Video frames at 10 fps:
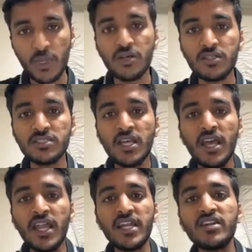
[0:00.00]
because
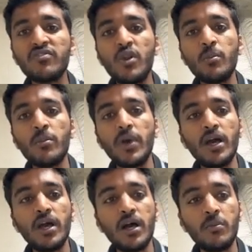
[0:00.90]
a letter from
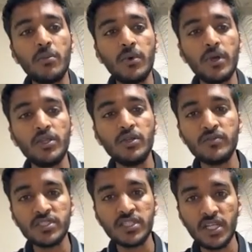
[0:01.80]
a
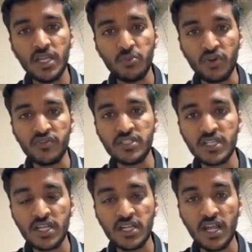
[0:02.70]
university
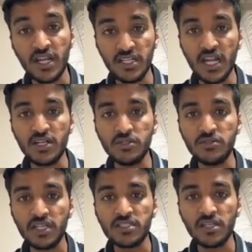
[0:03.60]
professor, and that
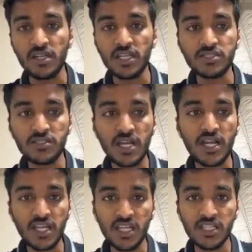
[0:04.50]
too next to
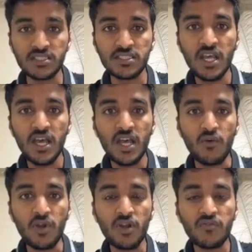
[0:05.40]
that he is
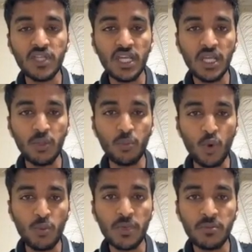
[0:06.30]
one of the
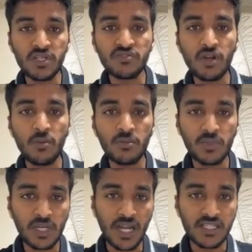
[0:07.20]
board members
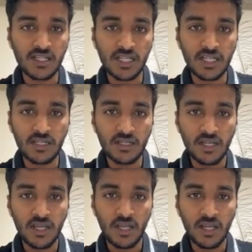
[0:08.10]
from Chrysler,
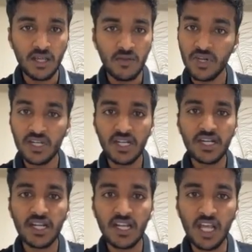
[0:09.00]
will
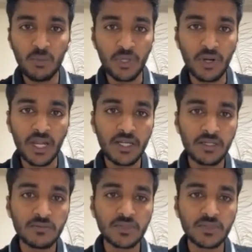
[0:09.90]
literally help you, right?